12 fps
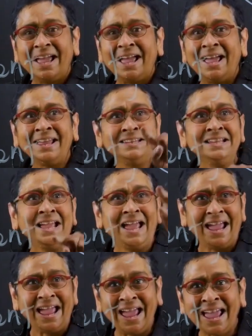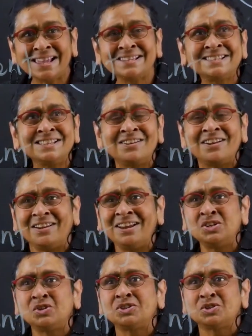And as the
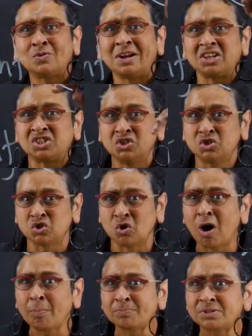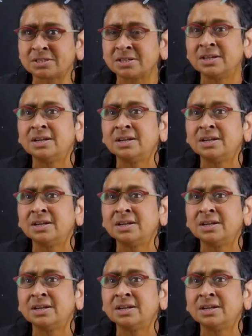interest rate drops,